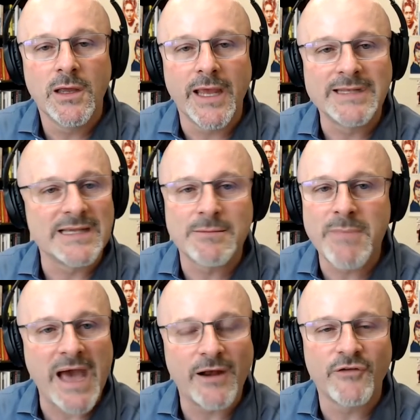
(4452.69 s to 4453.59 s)
It doesn't
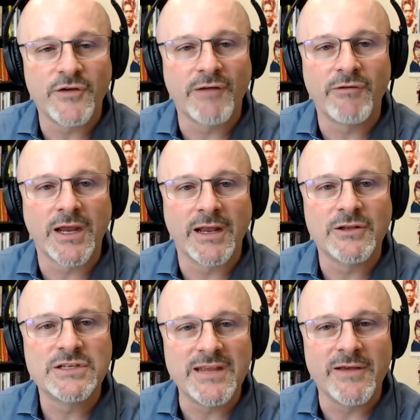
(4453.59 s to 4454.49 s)
matter if you're ever going to
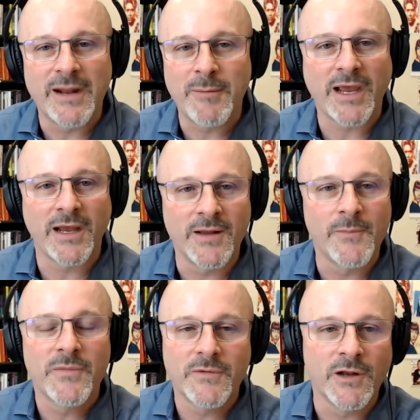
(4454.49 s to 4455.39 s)
achieve it. I'm not going
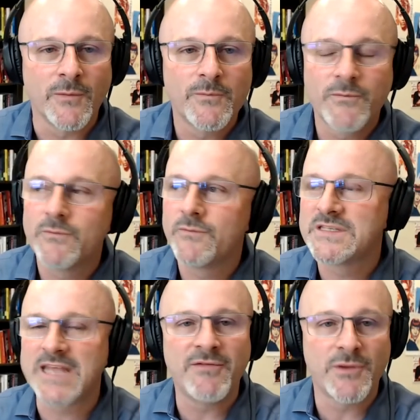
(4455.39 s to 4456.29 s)
to
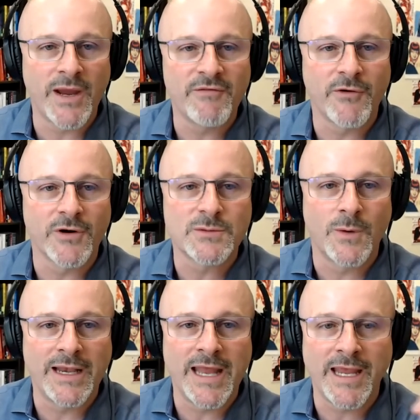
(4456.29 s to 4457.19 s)
save the rainforest
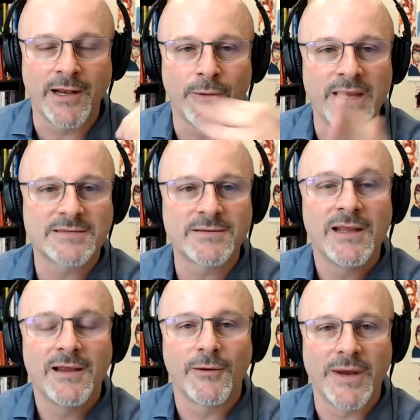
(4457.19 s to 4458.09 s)
one day and erase
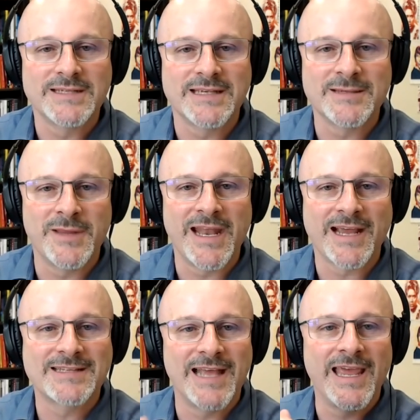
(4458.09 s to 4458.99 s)
racism the
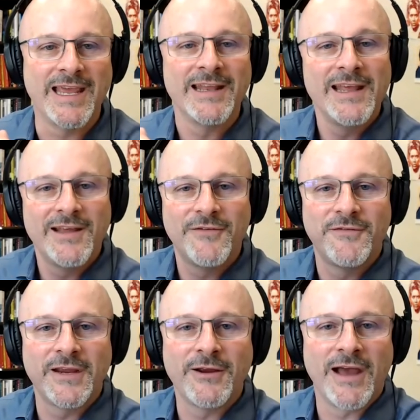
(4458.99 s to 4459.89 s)
next day and
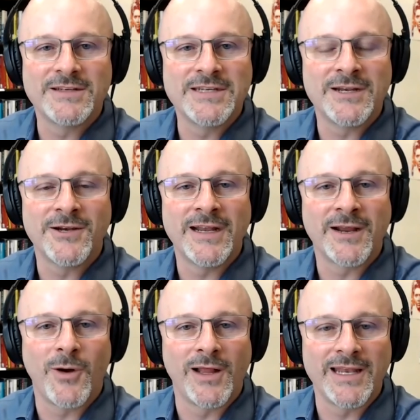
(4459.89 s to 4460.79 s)
figure out gender
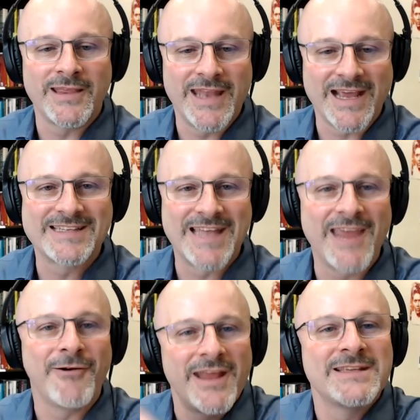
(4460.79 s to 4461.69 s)
inequality the next
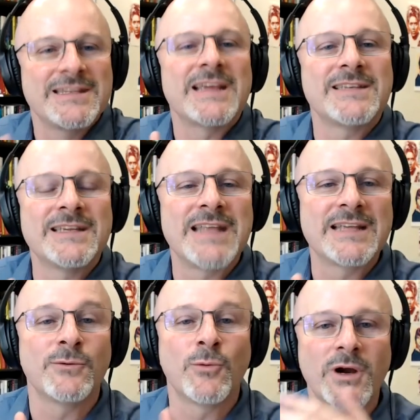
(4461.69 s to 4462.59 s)
day, right? It
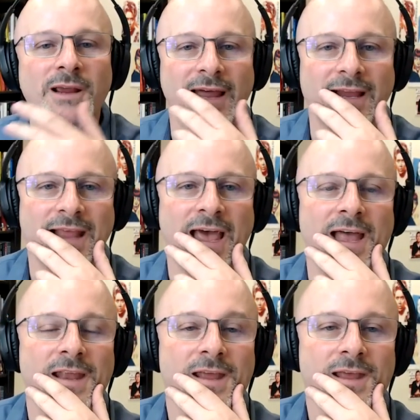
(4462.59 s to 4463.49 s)
doesn't work like that.